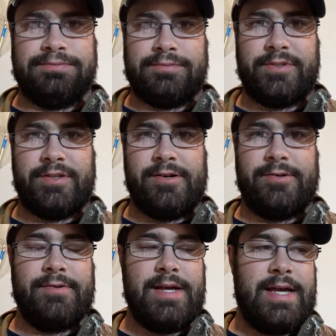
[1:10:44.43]

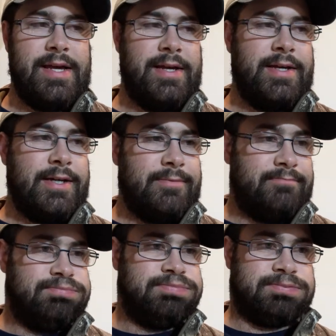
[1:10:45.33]
so
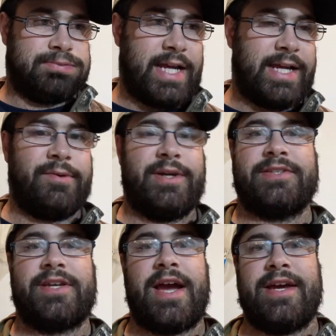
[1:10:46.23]
anyways,
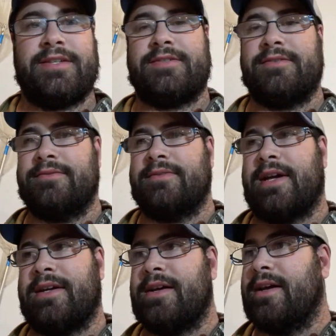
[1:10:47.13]
guys,
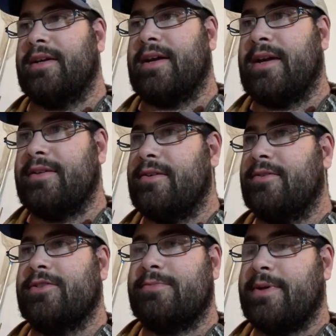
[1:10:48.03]
I know
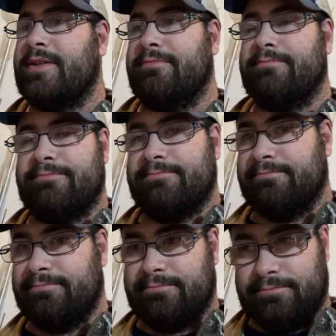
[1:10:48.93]
it's been
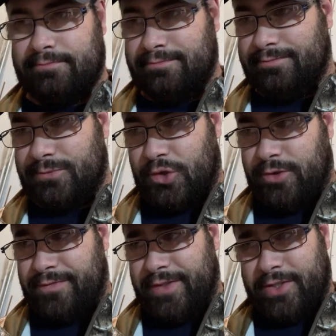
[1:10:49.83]

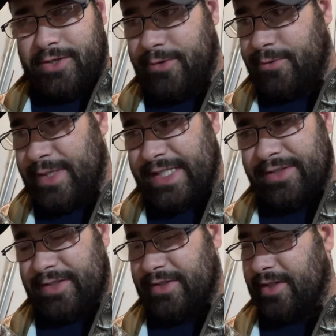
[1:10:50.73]
over 2 weeks
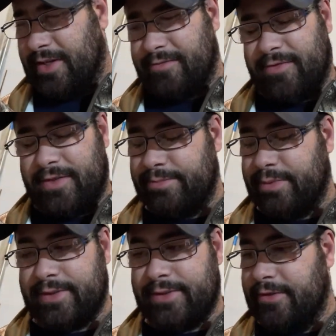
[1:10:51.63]
since I've
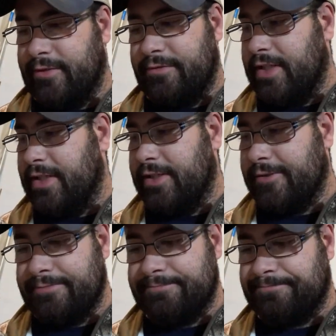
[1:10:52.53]
uploaded a video,